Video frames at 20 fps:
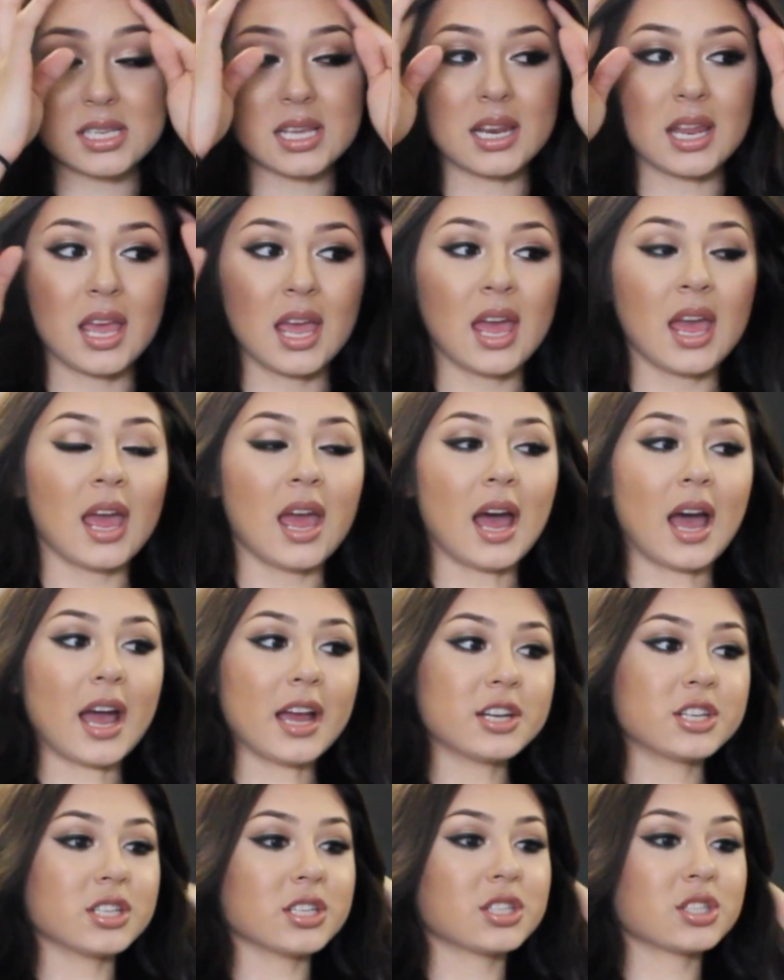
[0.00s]
And
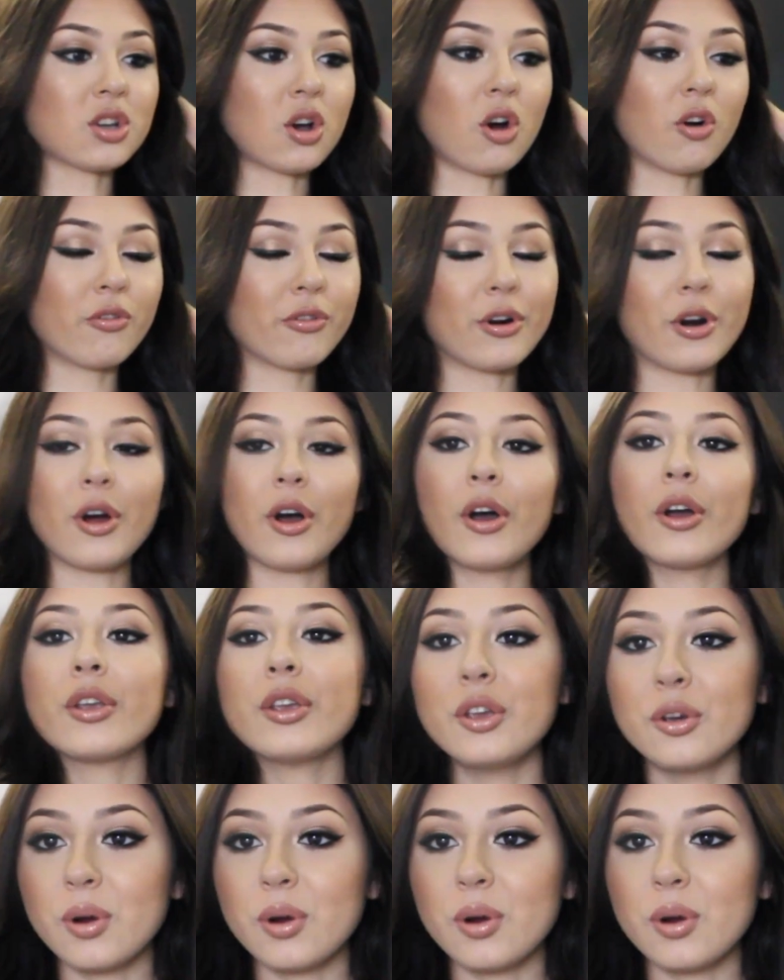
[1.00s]
I just, overall,